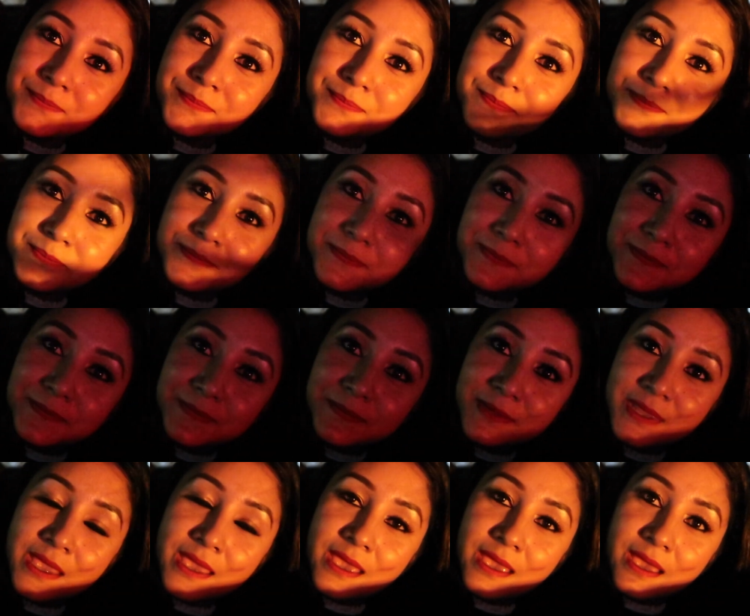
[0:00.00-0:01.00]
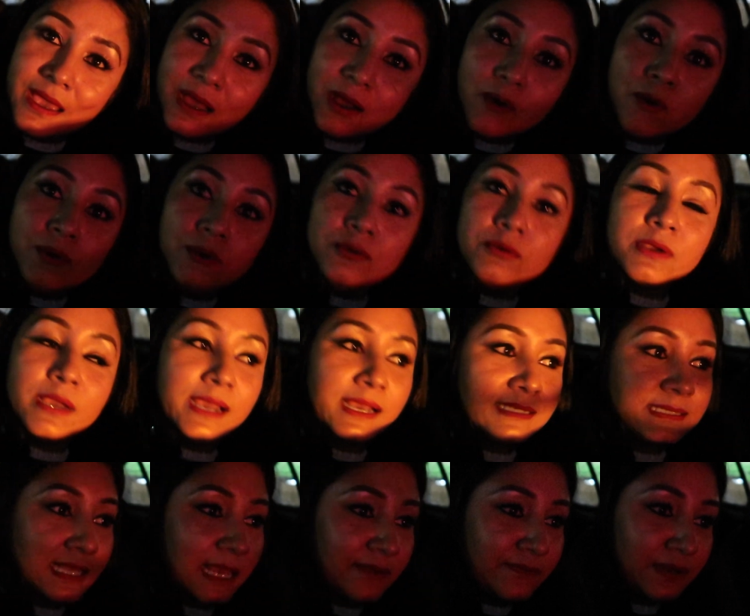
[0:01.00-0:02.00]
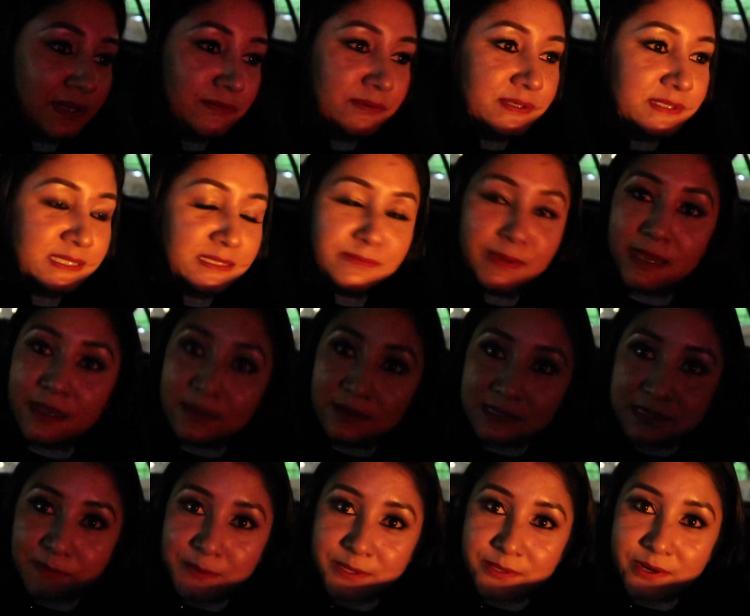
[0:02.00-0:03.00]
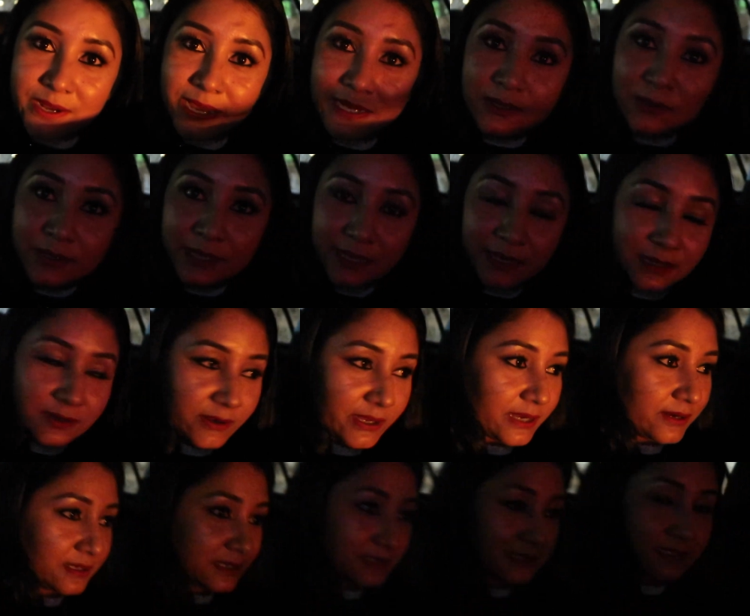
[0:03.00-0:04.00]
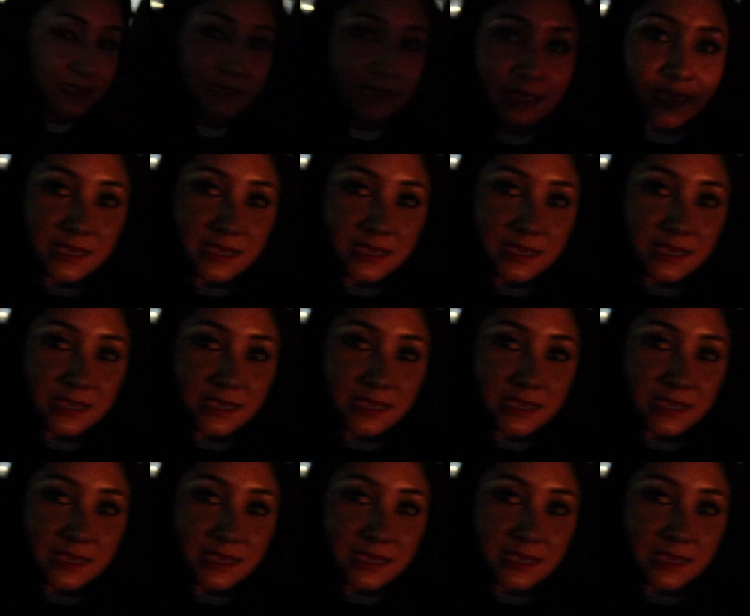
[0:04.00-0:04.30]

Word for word: I don't have a clue. Oh, you guys have never seen my husband, right? Okay, here he is.